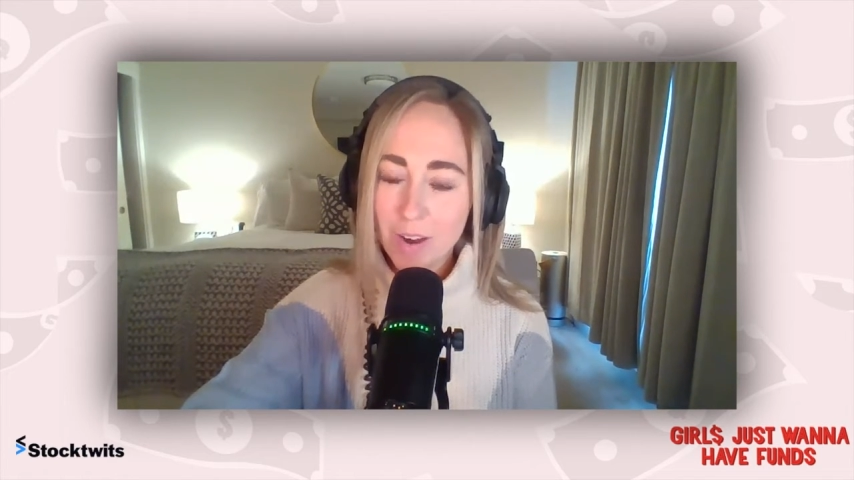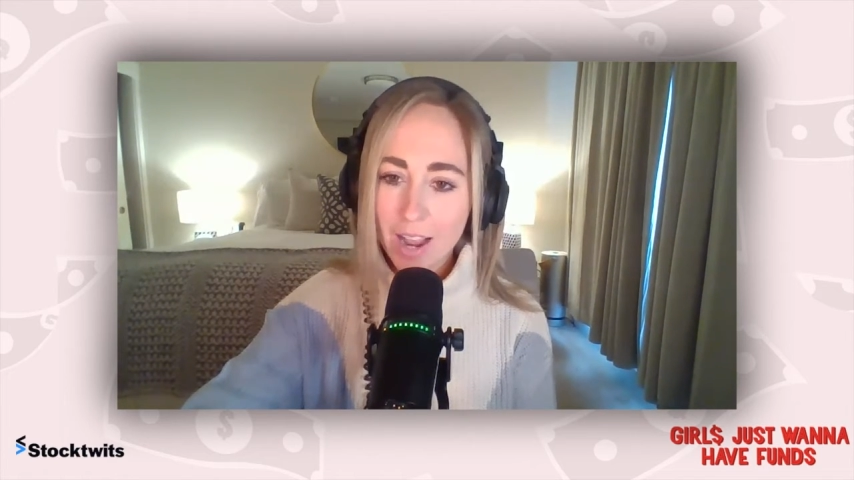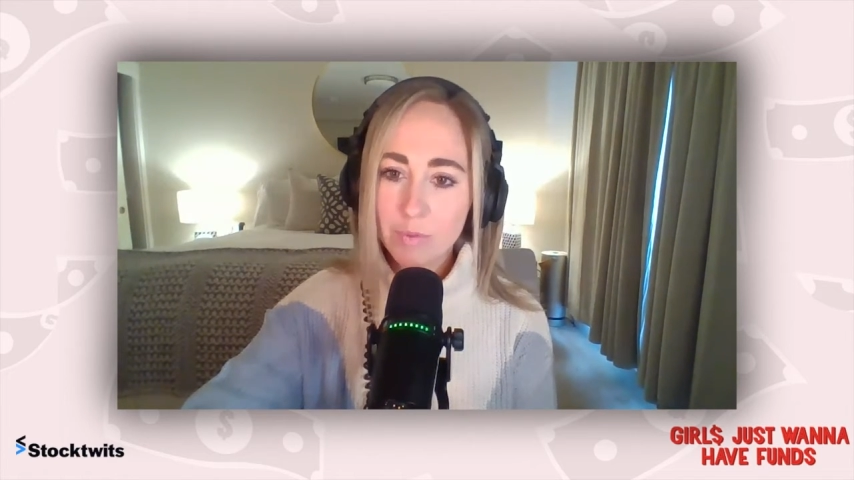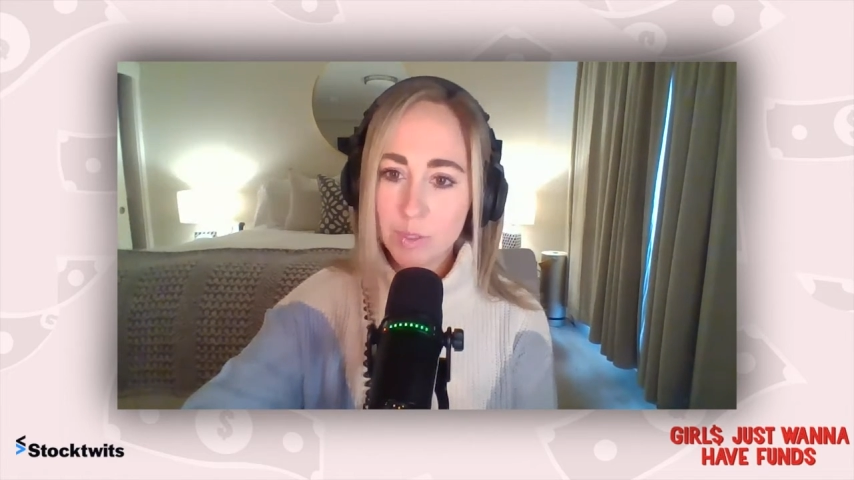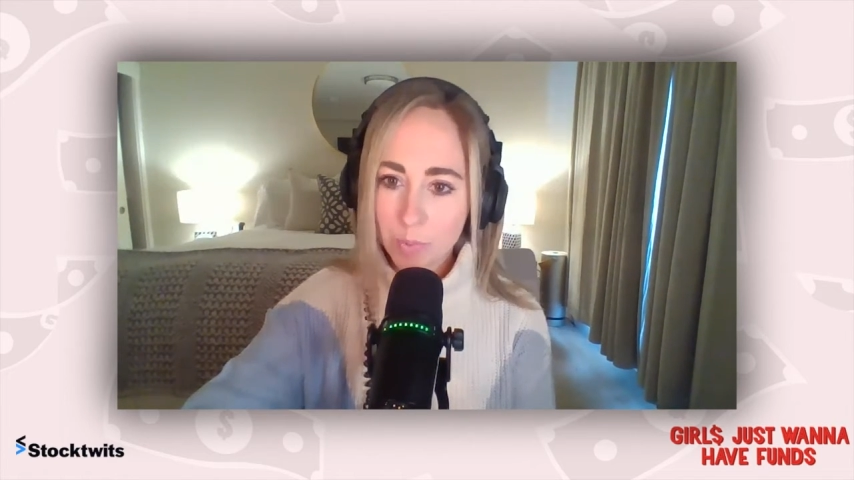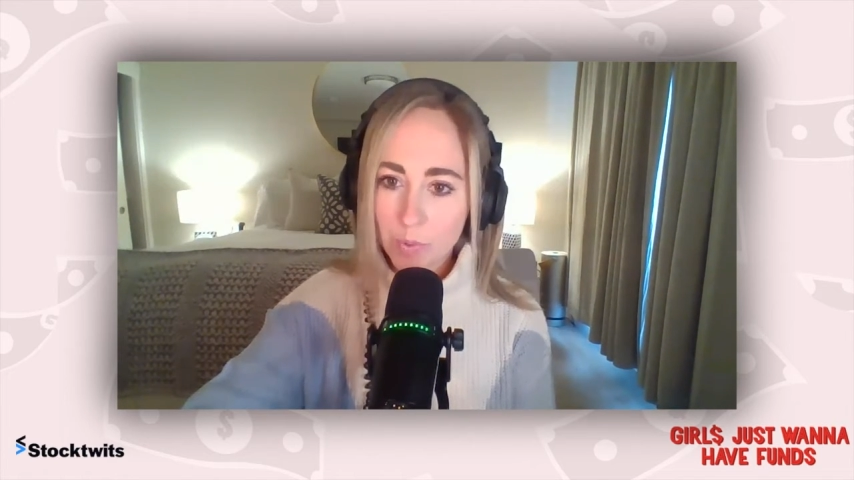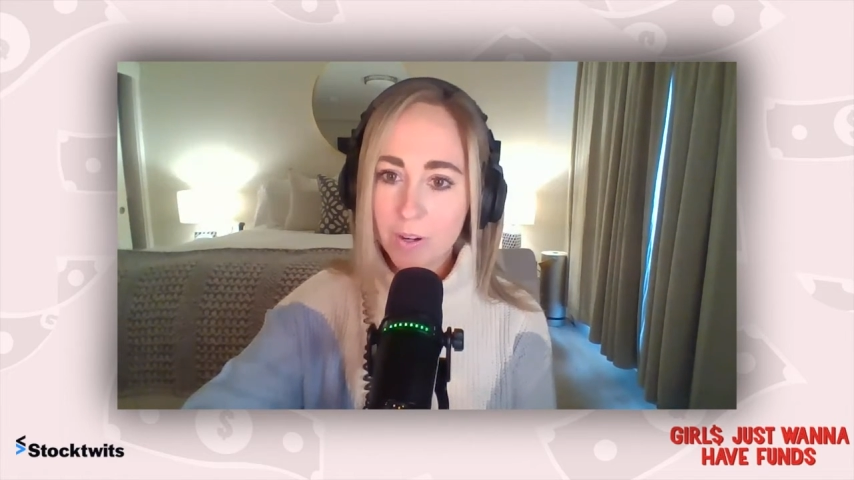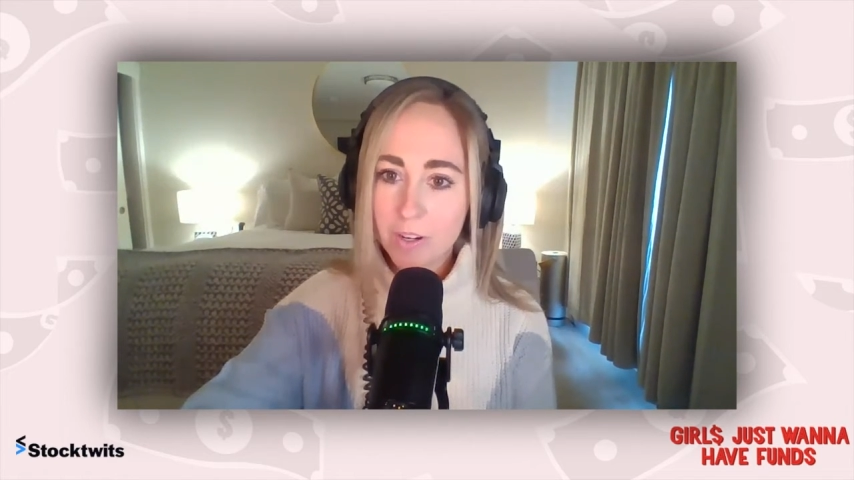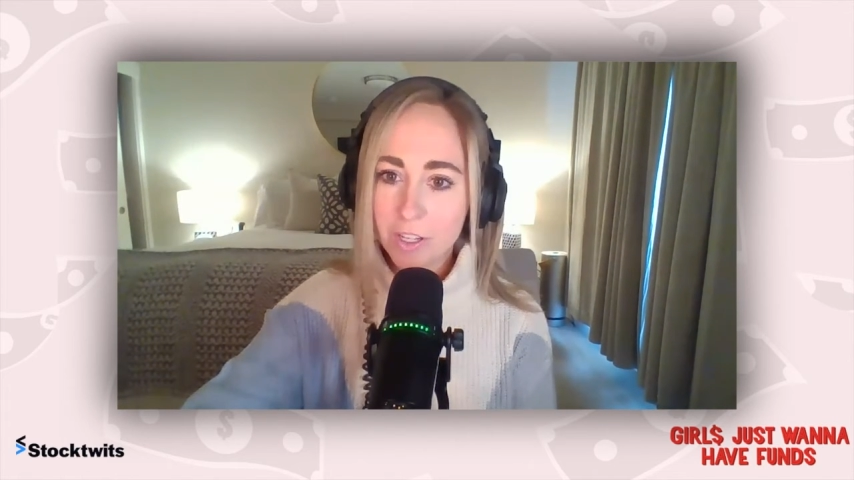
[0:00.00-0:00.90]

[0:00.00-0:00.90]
I was born a